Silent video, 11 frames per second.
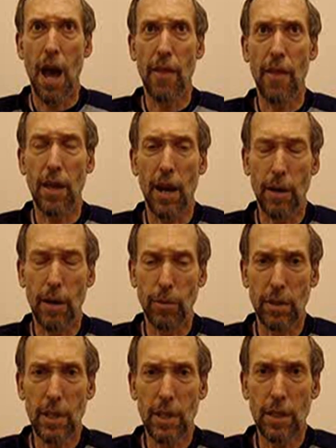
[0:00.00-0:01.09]
and that I
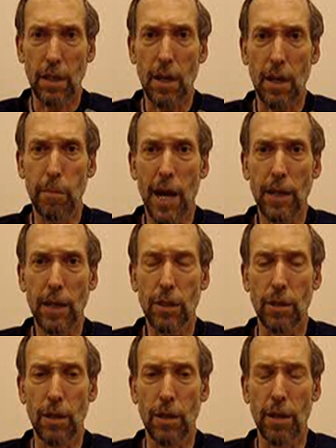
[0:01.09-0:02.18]
would need to come back to
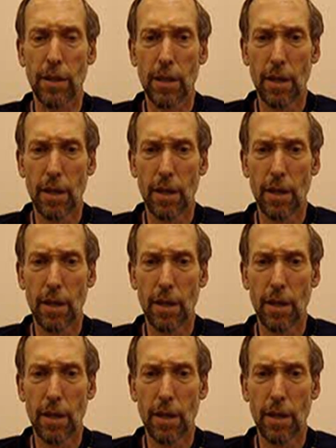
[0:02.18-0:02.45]
earth